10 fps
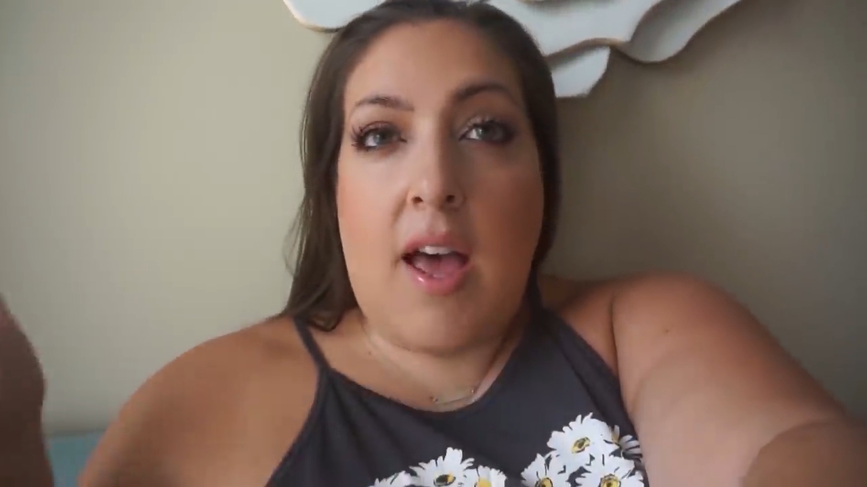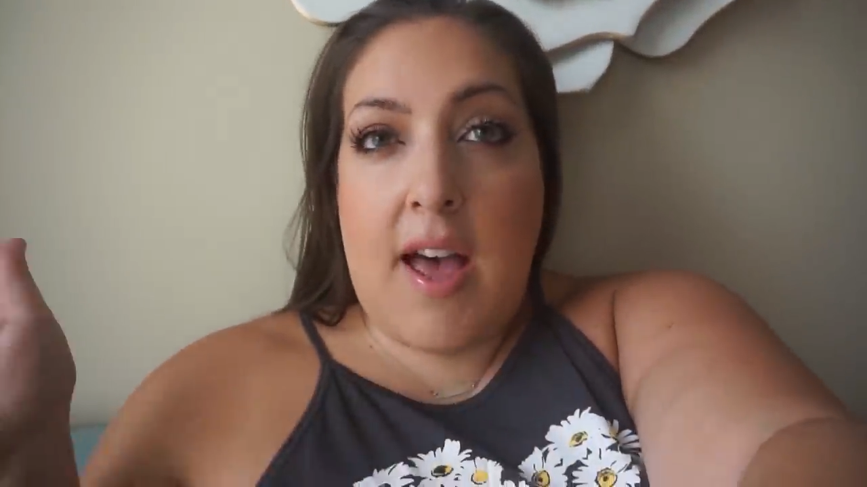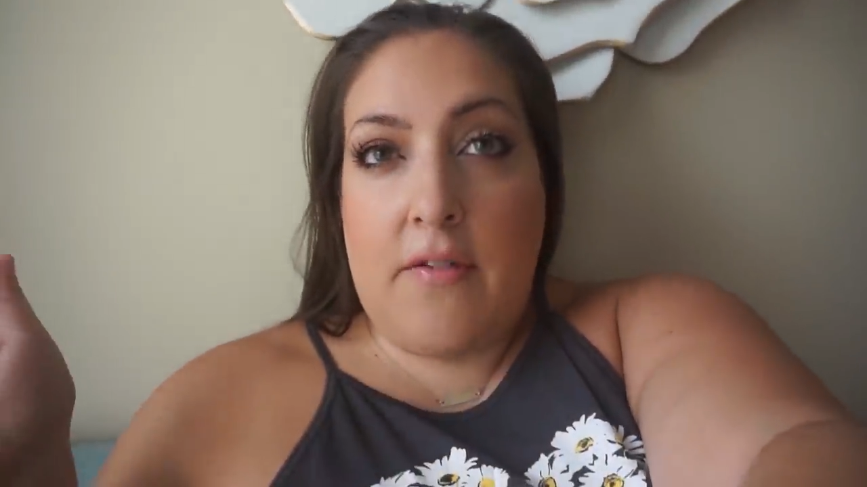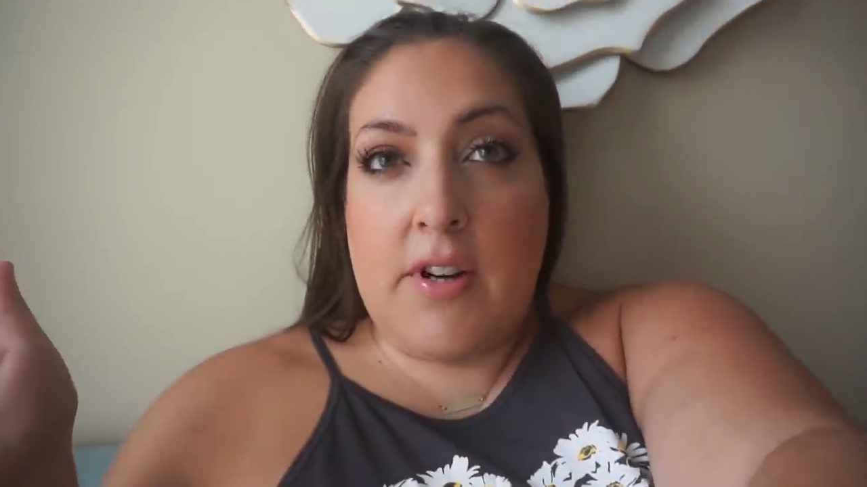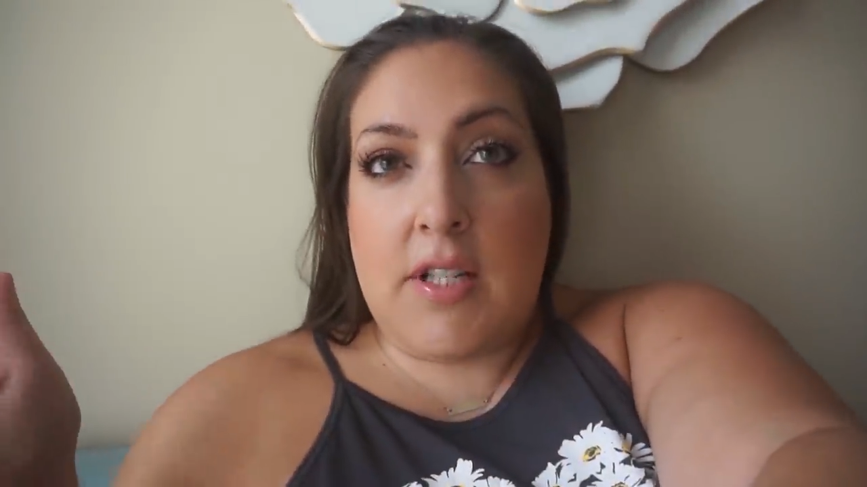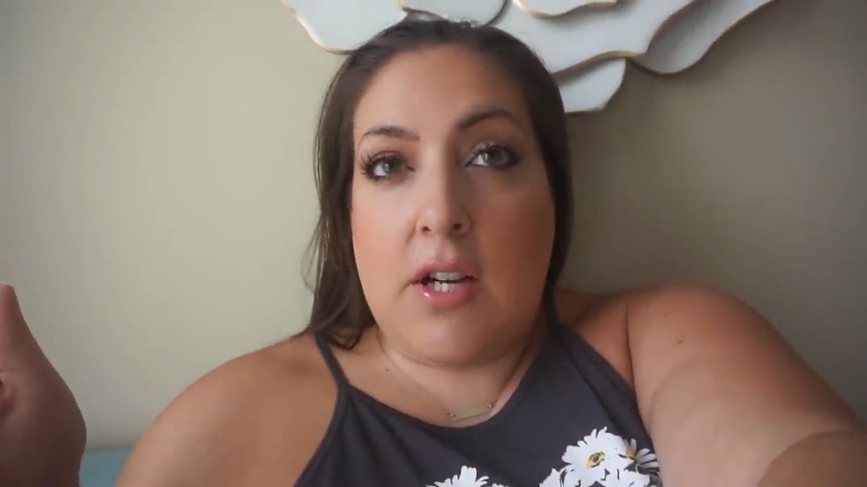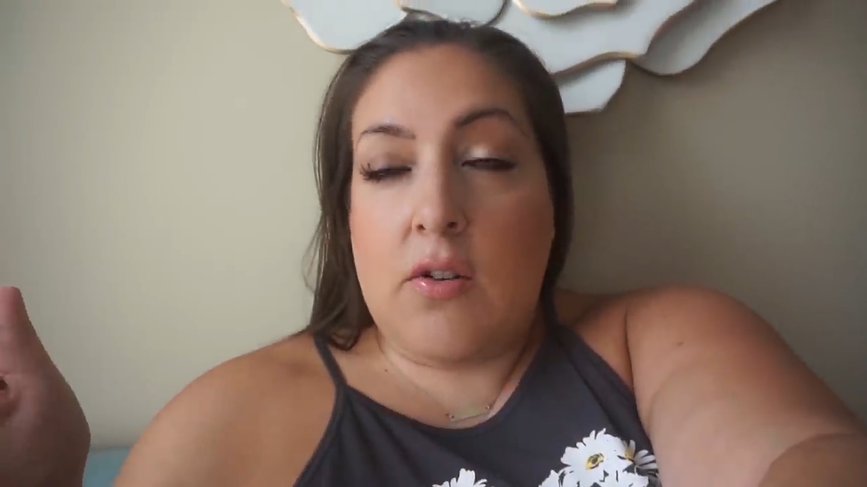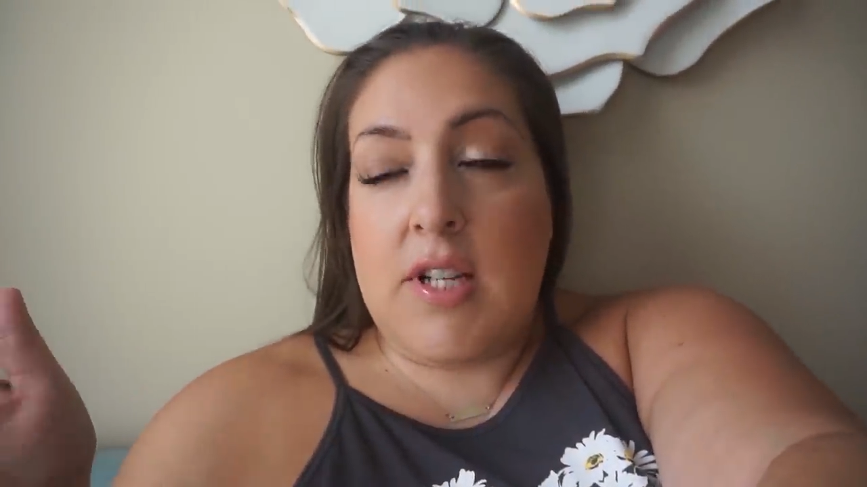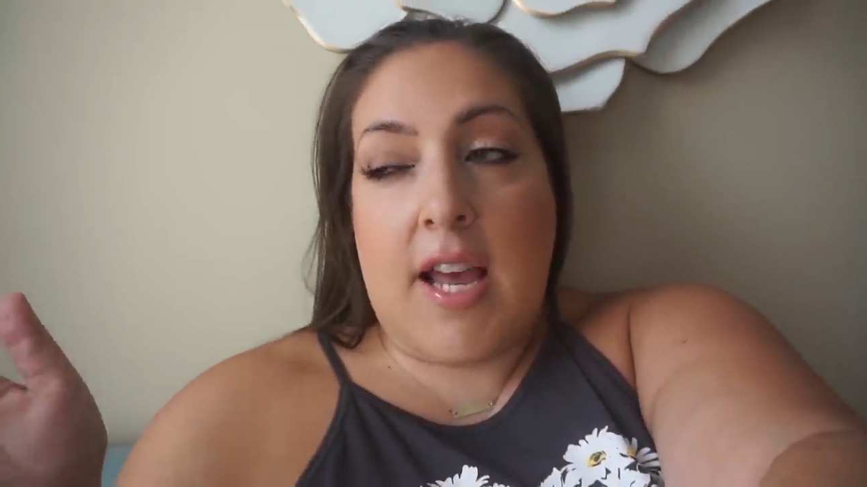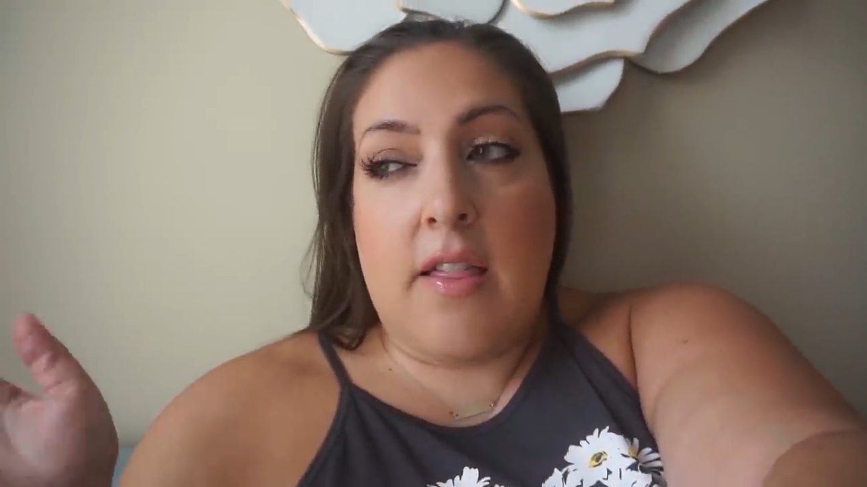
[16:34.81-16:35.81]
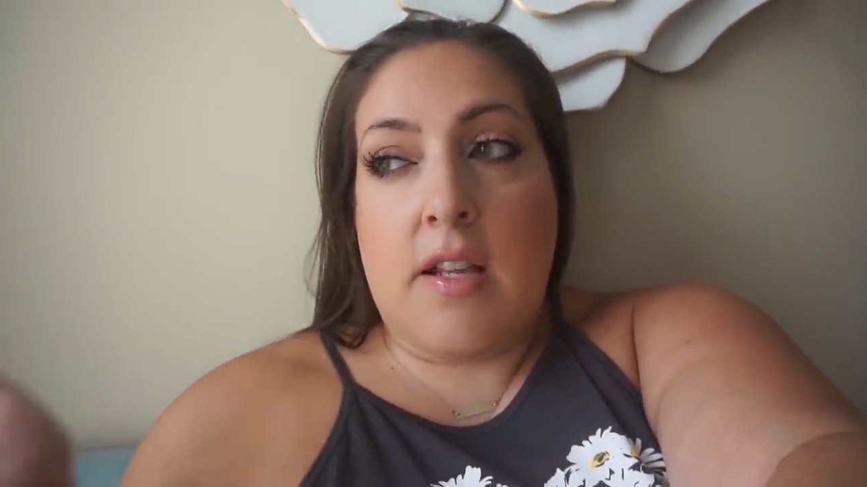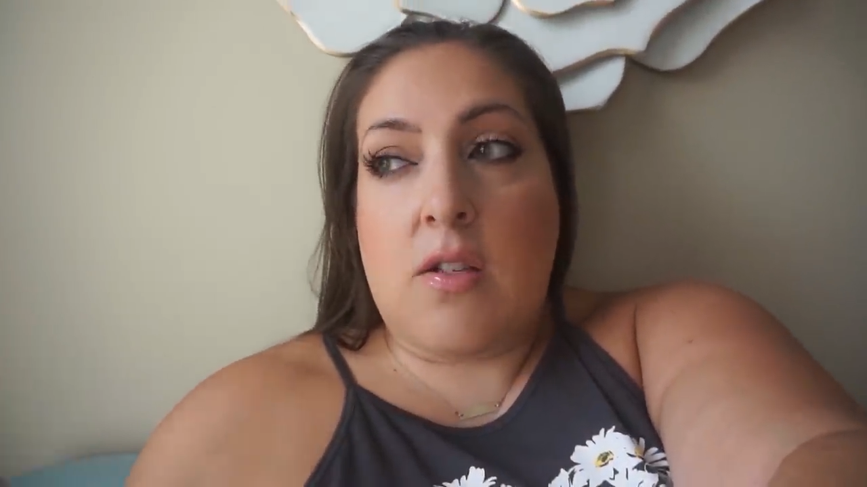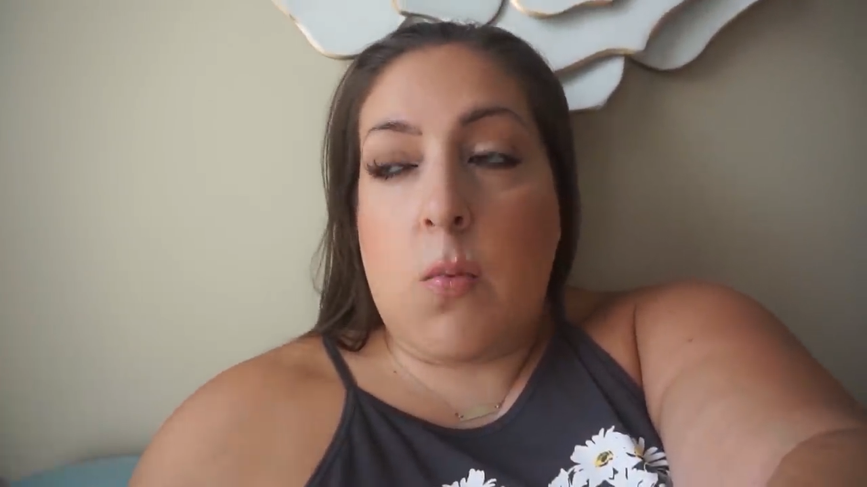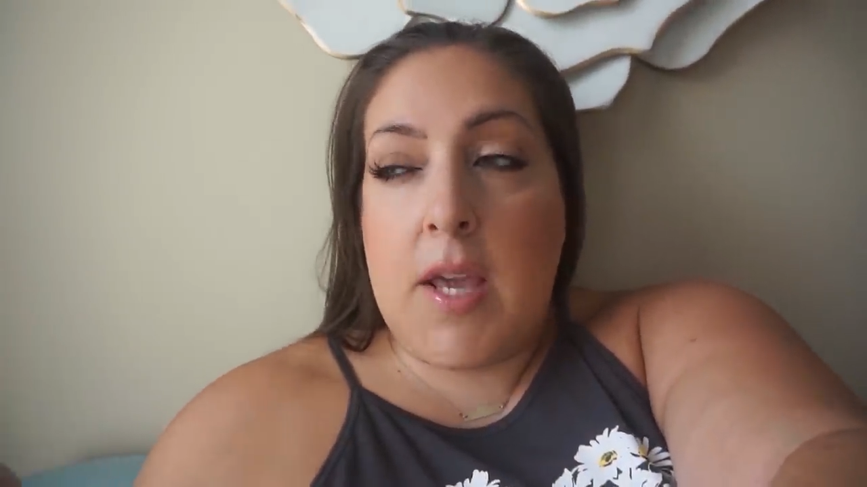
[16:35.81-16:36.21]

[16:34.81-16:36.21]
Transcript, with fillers: every single day this